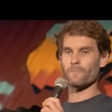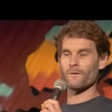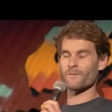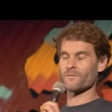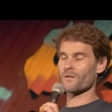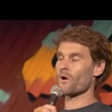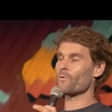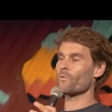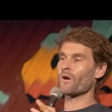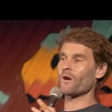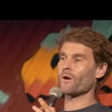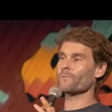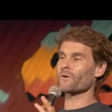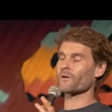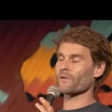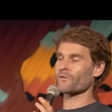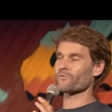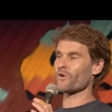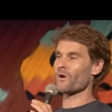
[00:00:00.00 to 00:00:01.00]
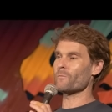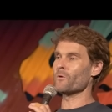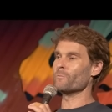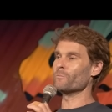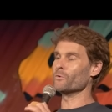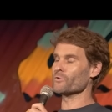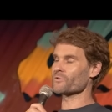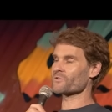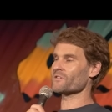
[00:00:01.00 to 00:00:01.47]
And don't worry, I'm not going to throw my
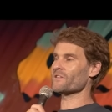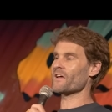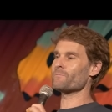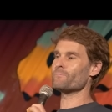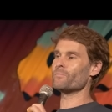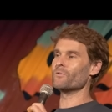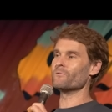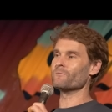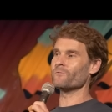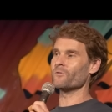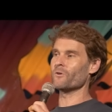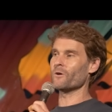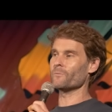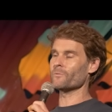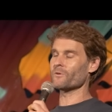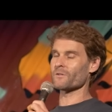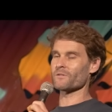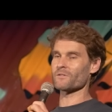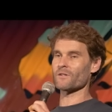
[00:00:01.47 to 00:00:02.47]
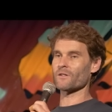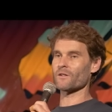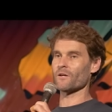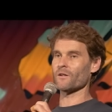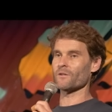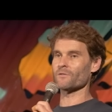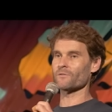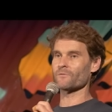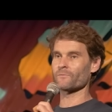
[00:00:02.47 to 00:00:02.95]
bullets on that bonfire. I'm not a
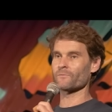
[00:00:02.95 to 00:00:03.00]
dickhead.